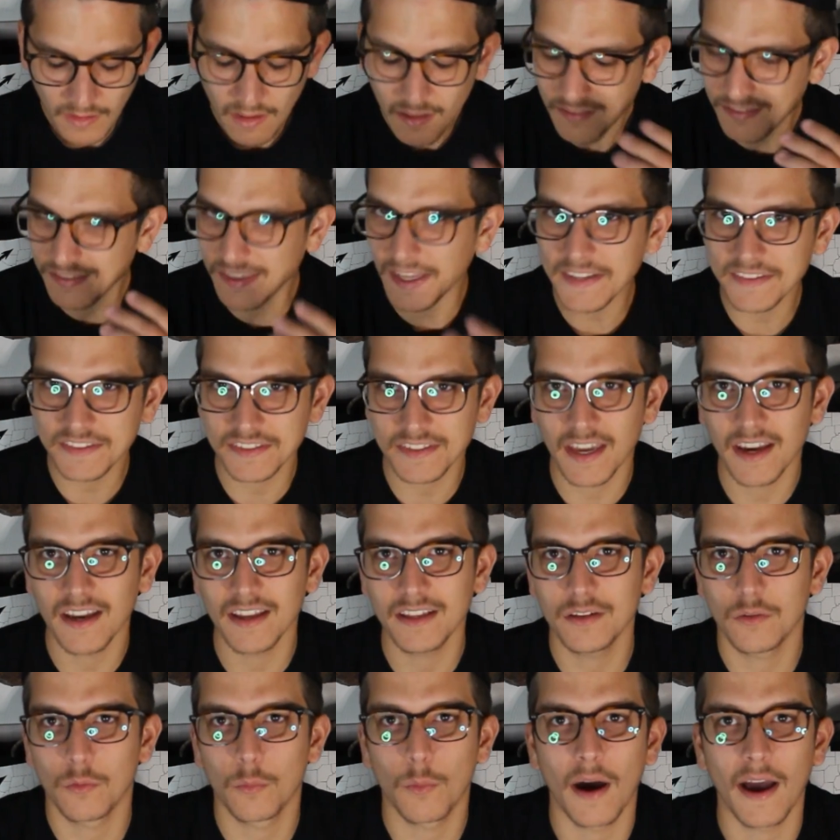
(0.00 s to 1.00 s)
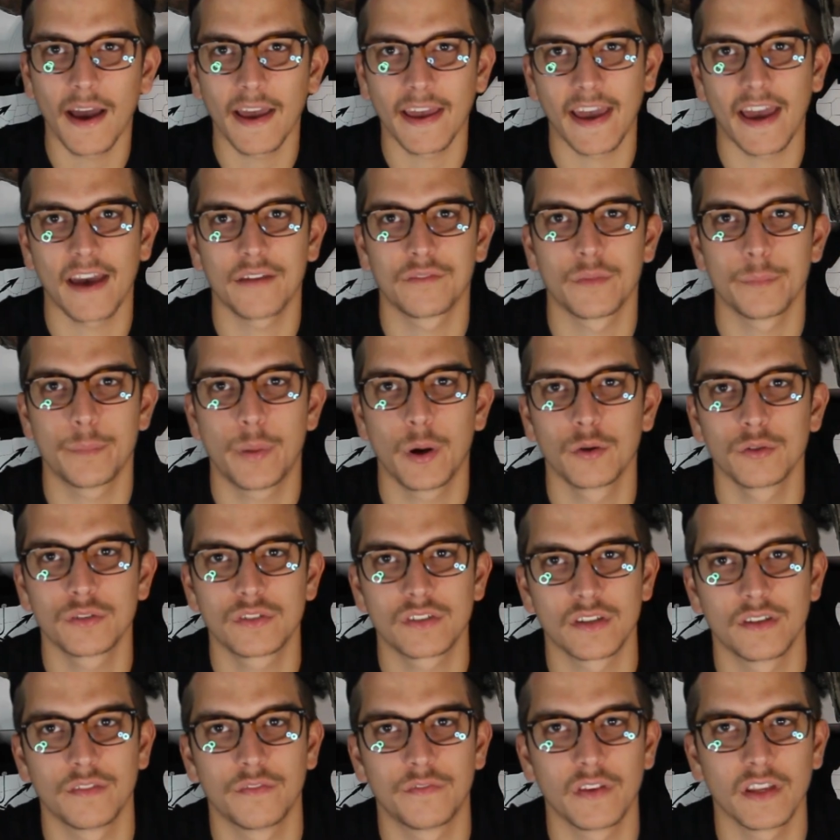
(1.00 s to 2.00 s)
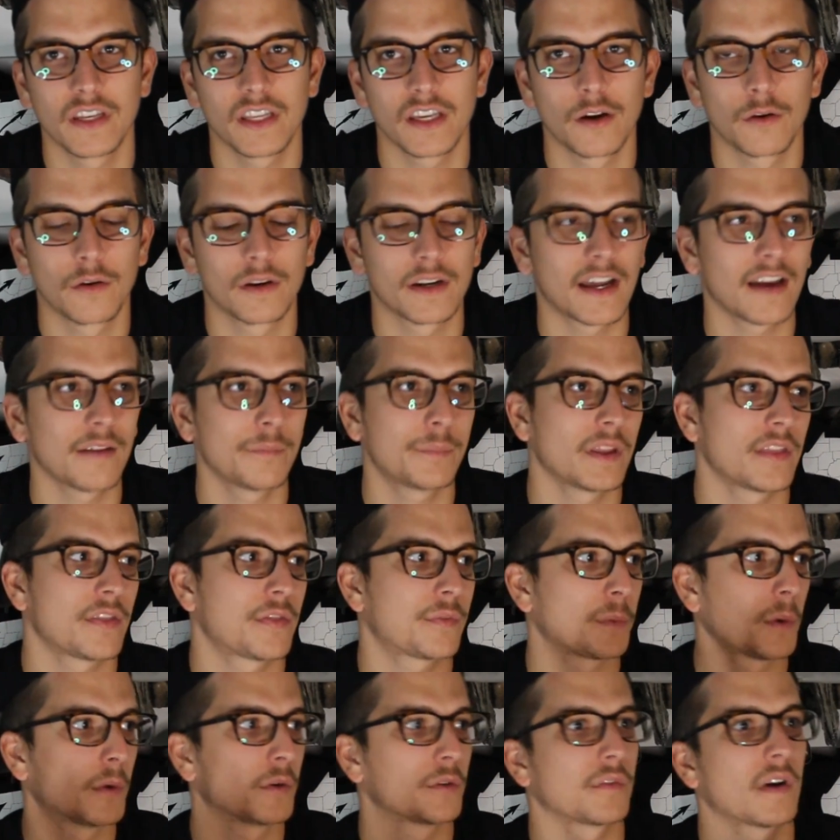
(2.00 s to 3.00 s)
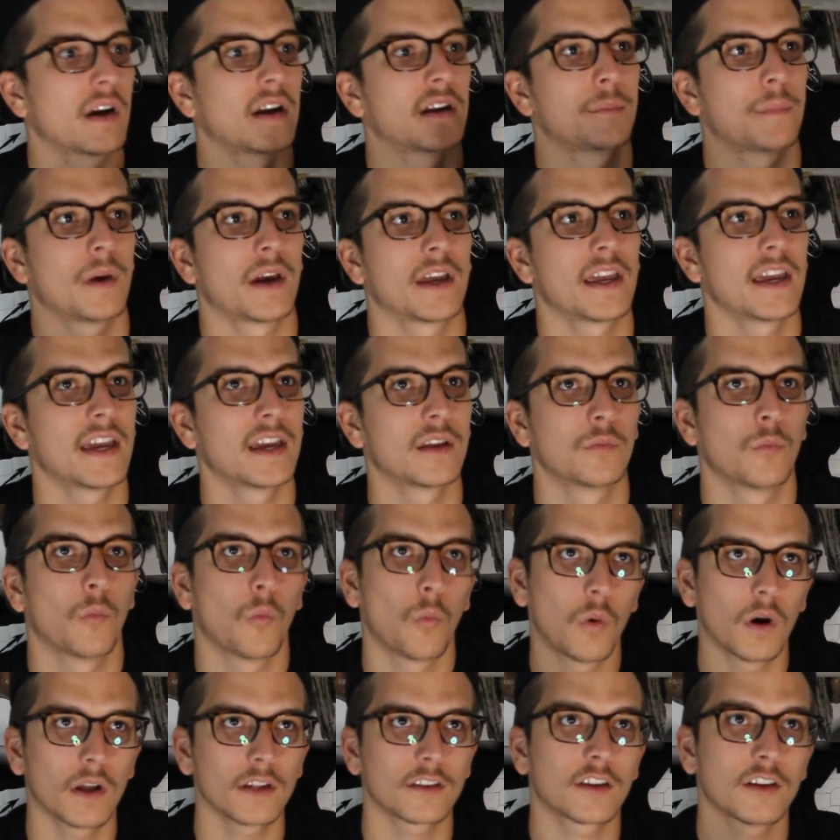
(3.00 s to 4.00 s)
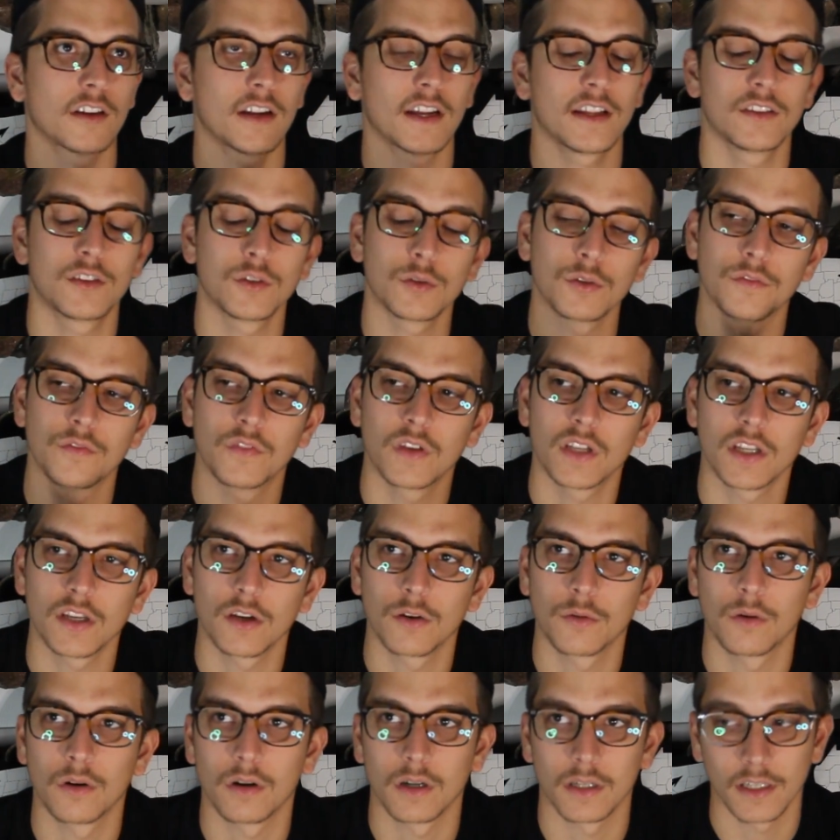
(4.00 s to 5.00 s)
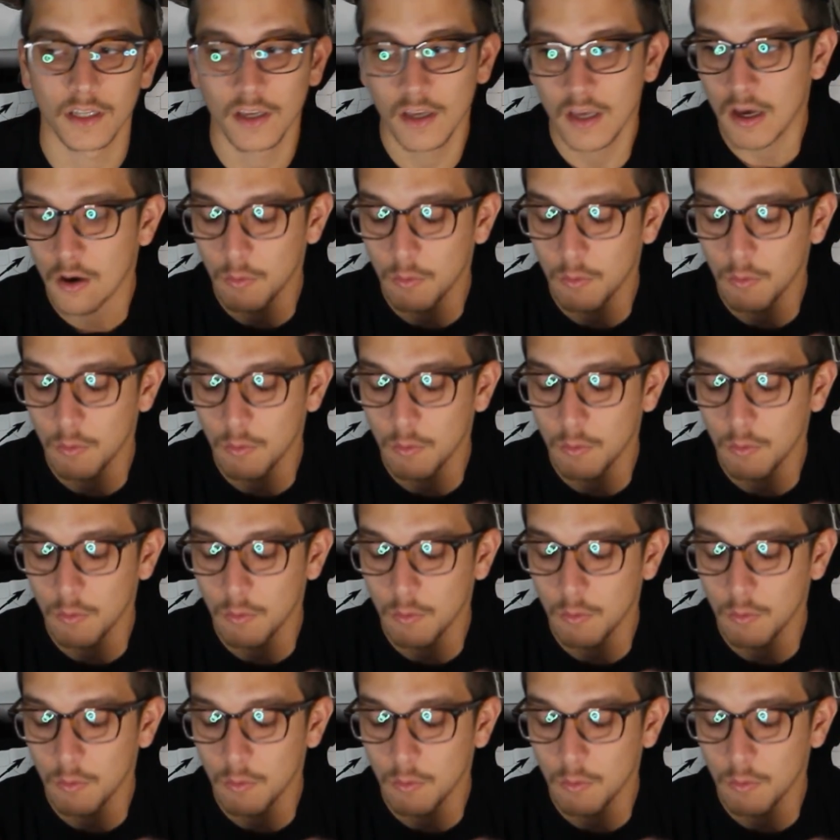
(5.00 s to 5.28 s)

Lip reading: that's kind of why I haven't posted a video, and I've been throwing around in my head, what could I do a video on?